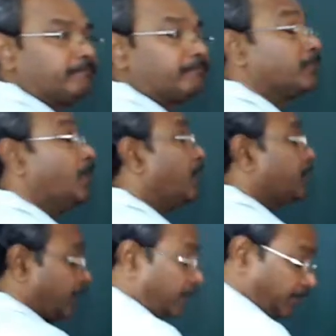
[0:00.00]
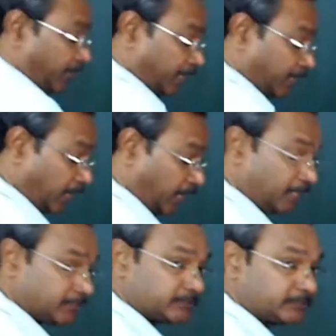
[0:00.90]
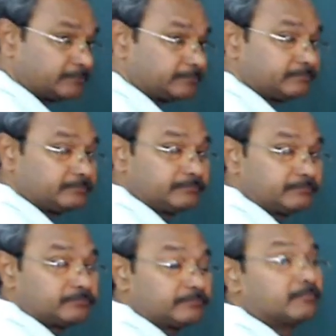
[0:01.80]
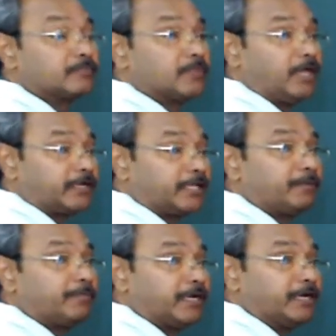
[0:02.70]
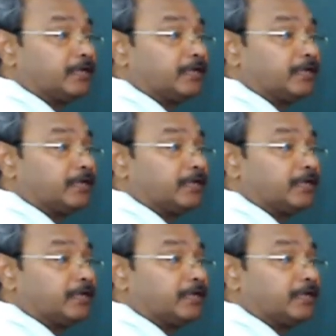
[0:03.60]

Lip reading: That can be written as That can be written